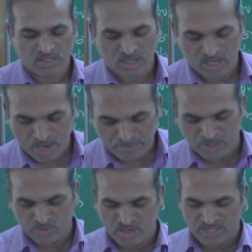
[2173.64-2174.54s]

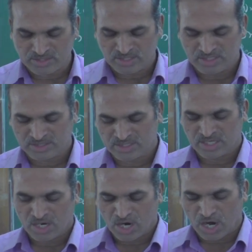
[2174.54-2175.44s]
amino acids,
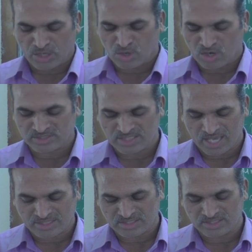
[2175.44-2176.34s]
hydroxy
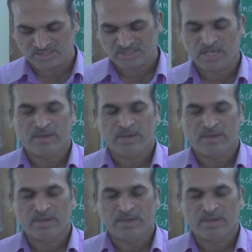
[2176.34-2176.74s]
acids,